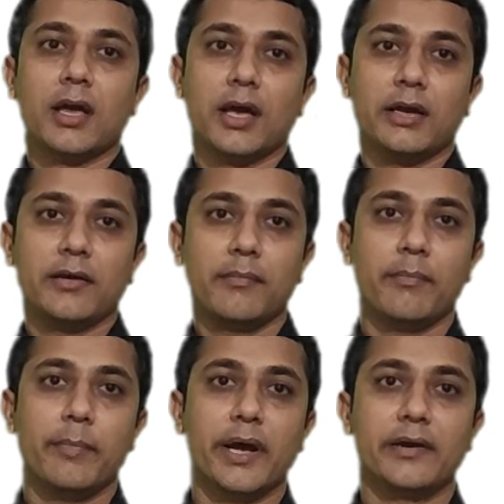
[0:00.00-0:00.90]
and
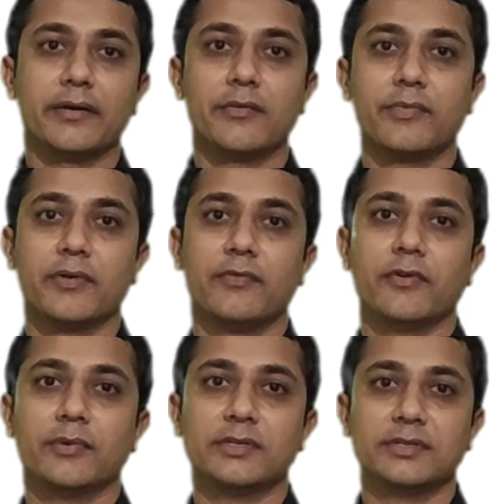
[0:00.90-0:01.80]
better
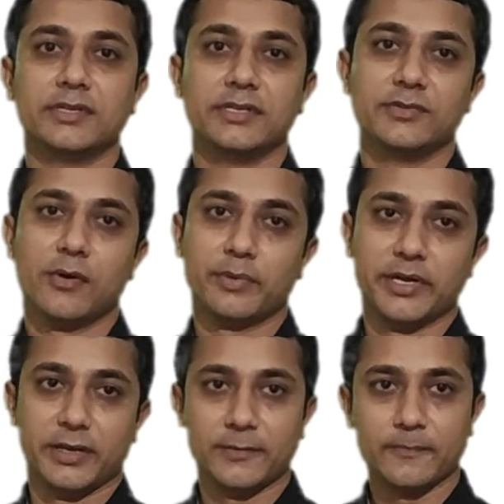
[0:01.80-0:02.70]
performance is
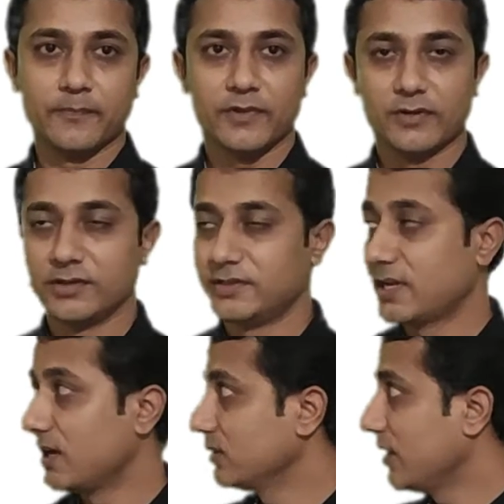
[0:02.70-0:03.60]
obtained. These
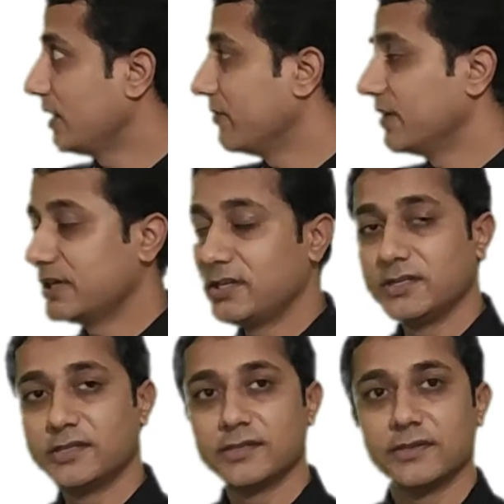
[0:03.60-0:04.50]
are the
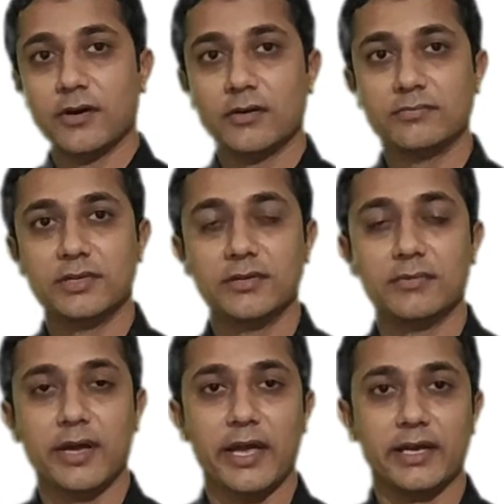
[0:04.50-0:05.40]
advantages of
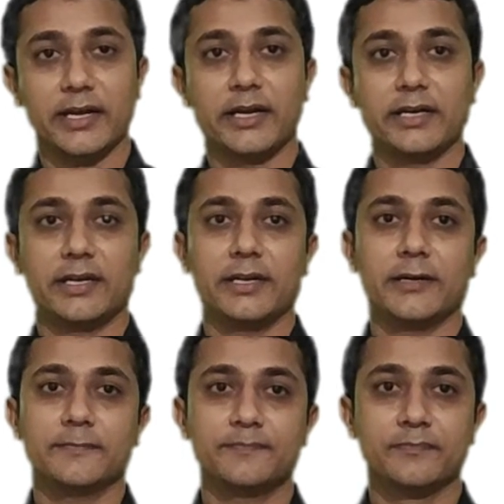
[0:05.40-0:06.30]
the array
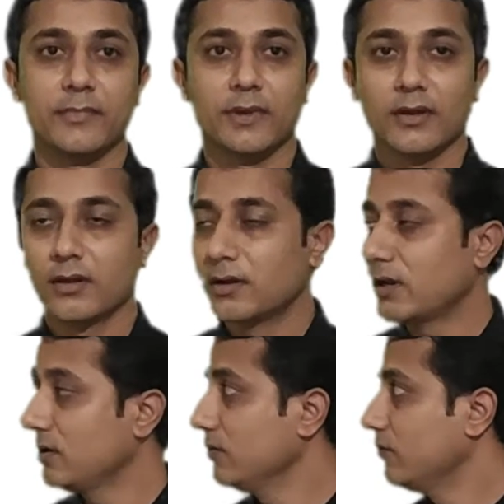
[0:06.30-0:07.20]
antenna.
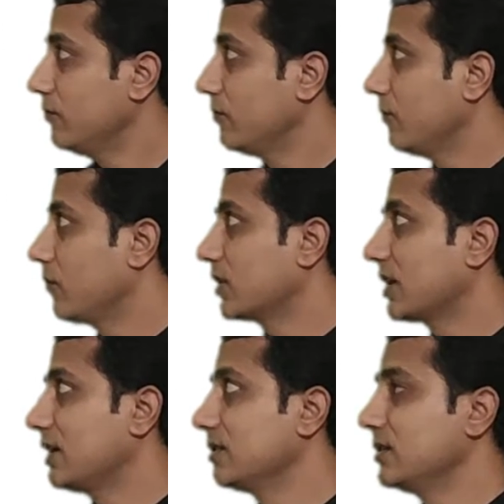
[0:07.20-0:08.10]
Now, what
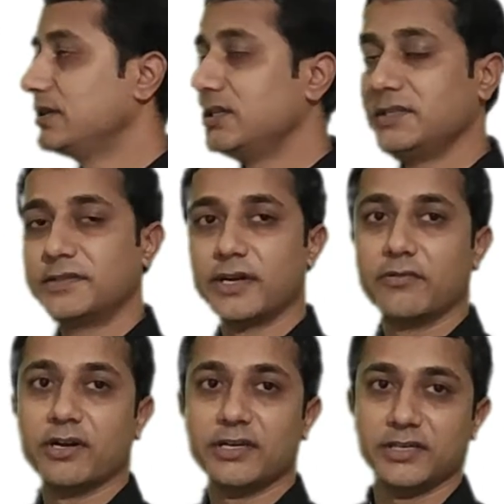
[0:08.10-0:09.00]
are the
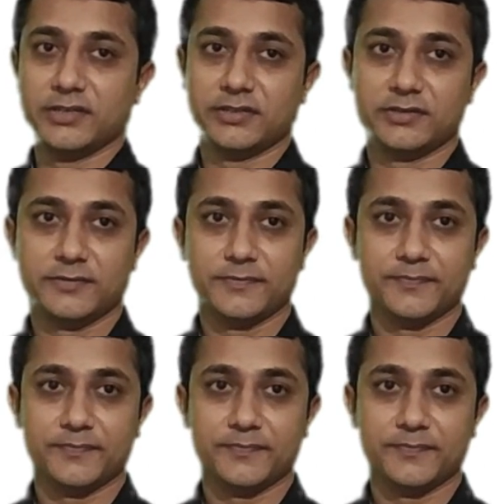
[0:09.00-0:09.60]
disadvantages?